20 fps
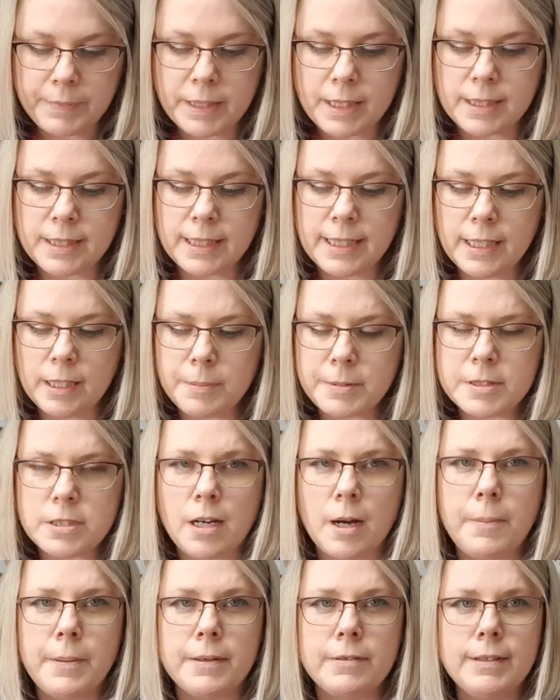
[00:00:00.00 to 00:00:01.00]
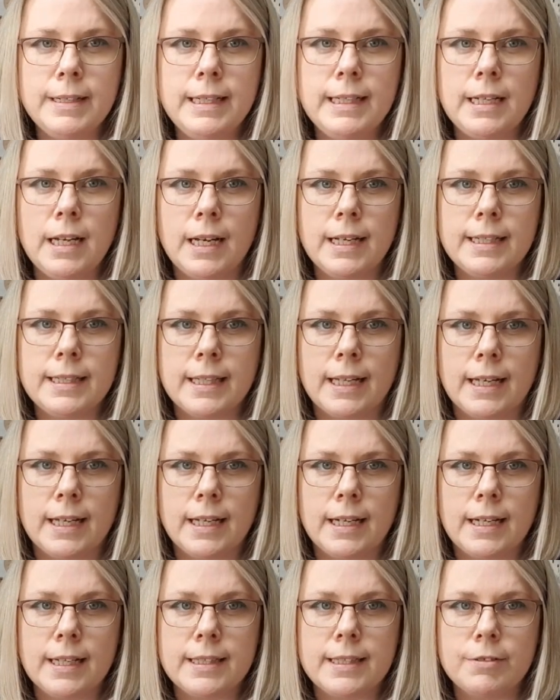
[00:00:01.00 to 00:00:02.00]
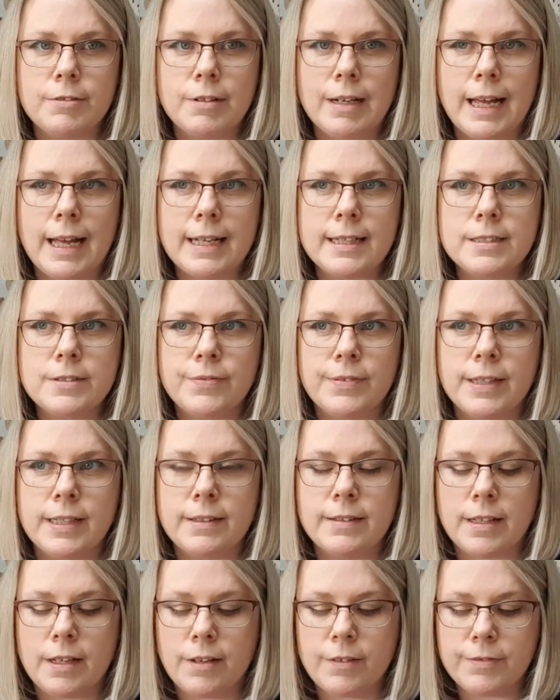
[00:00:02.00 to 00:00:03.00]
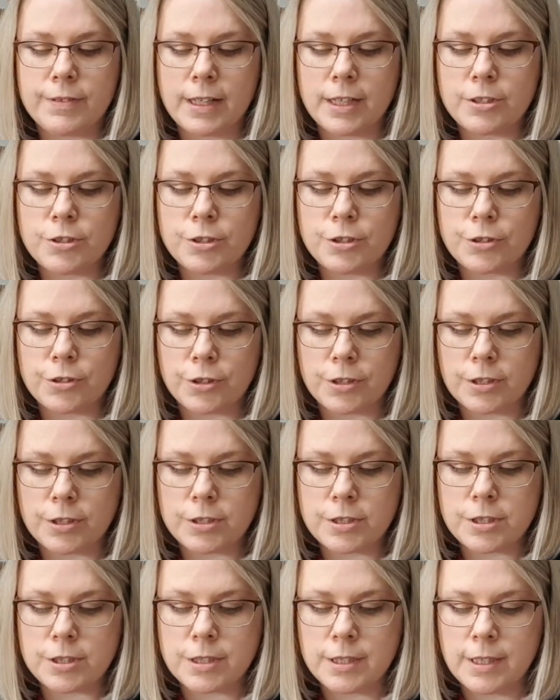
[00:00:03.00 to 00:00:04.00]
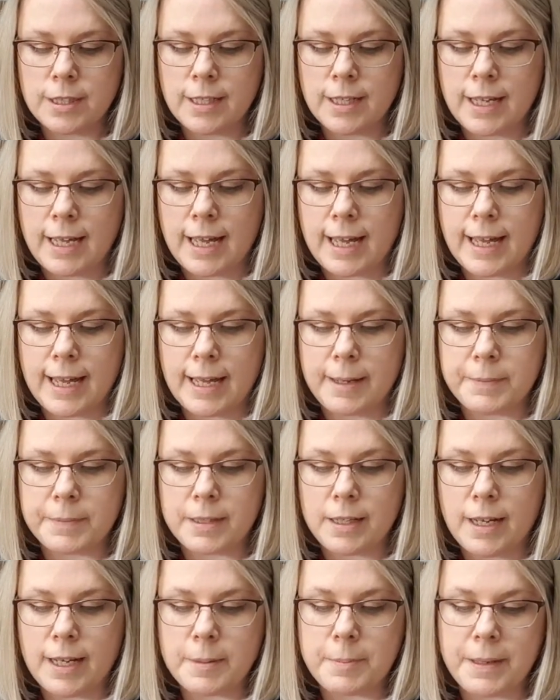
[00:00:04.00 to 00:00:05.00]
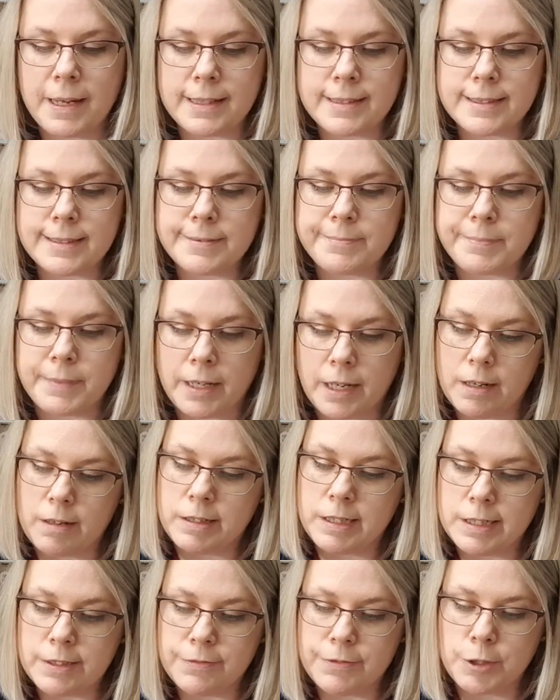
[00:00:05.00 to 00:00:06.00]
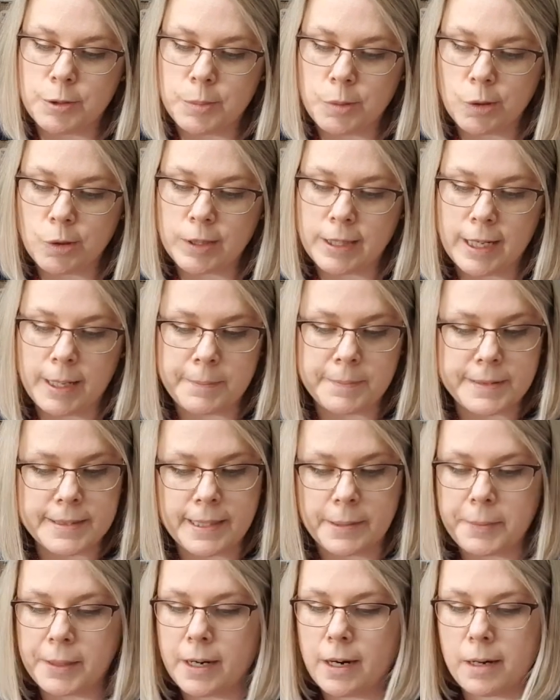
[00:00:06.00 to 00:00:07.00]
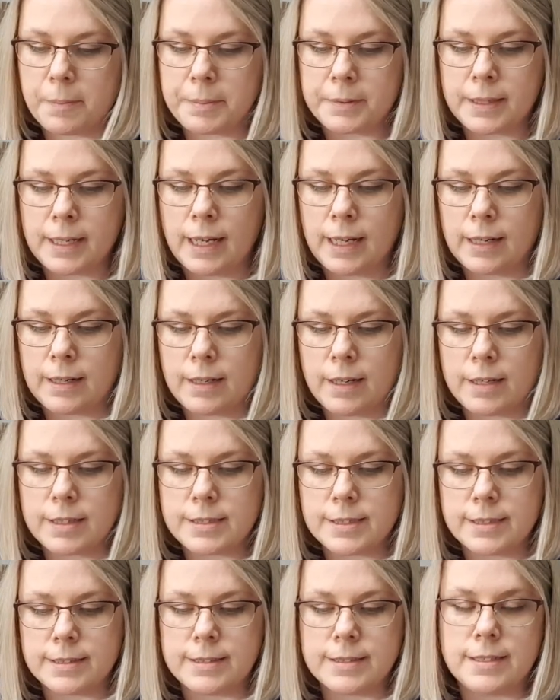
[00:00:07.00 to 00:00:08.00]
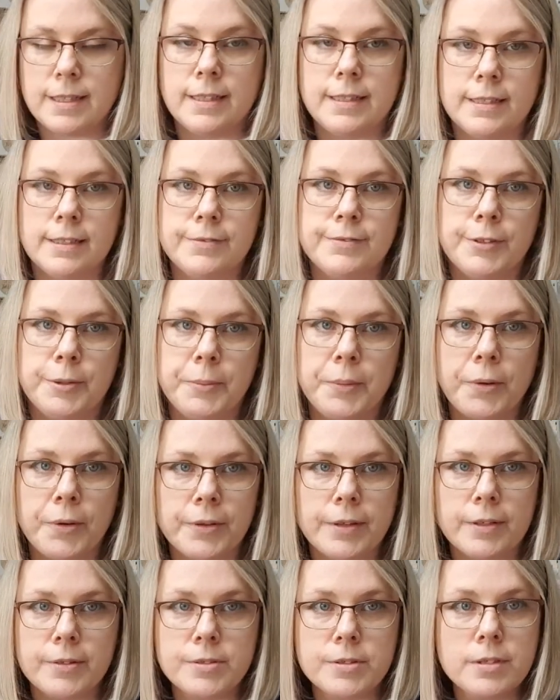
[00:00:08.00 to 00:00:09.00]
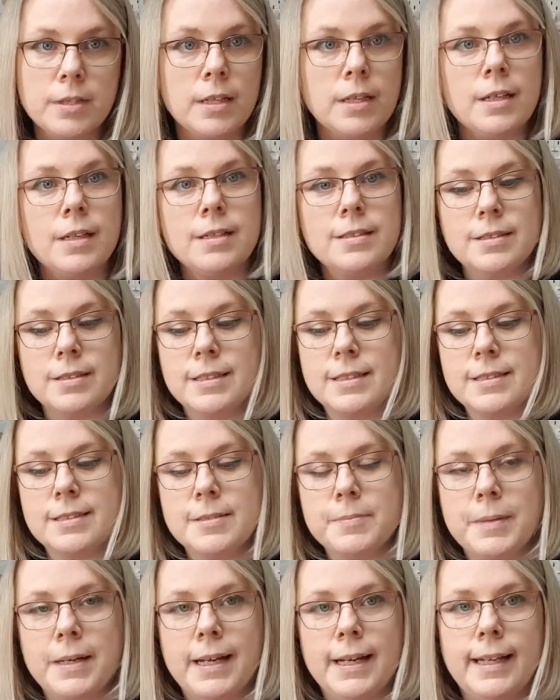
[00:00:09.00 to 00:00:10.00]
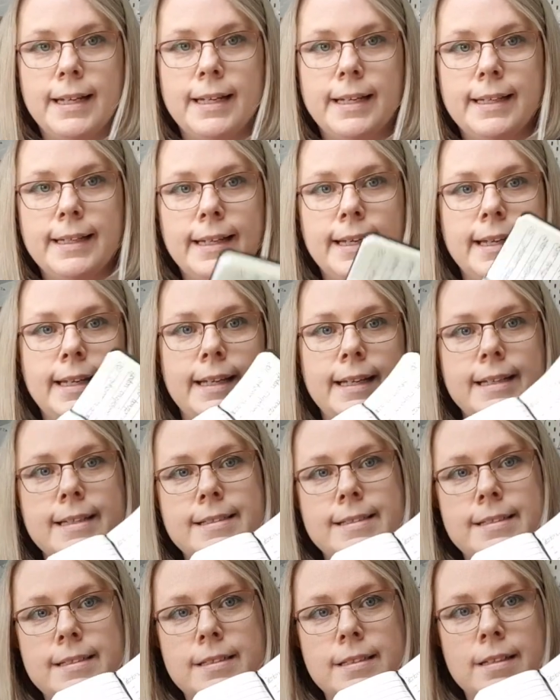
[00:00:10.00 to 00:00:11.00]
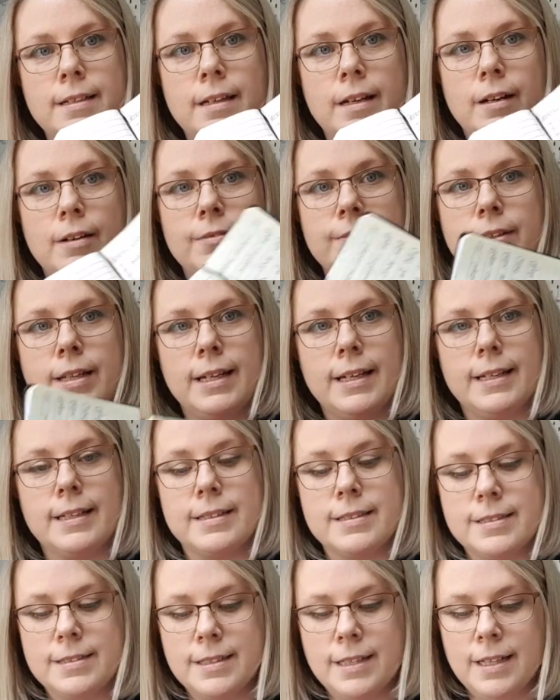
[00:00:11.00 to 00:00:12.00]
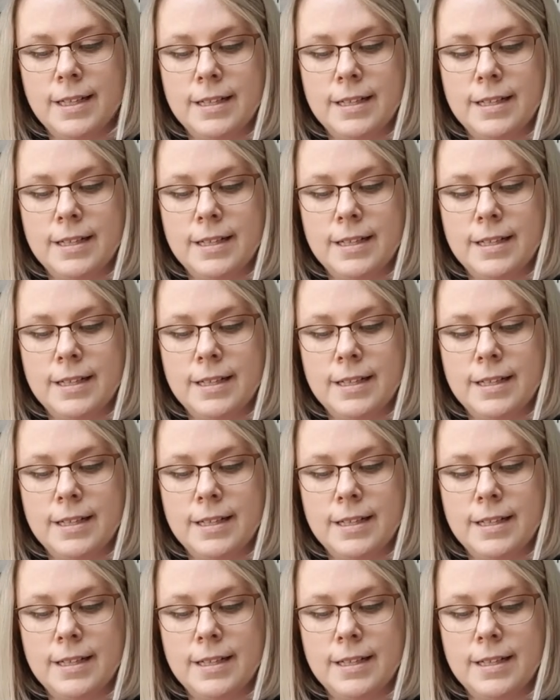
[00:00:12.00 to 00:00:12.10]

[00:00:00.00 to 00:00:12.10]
The Gilbert top, I really like that. I like the relaxed fit of that shirt. Clyde pants, I need a few more of them. Same with Harper cardigans, I need a few more of those. So this is my little list of things.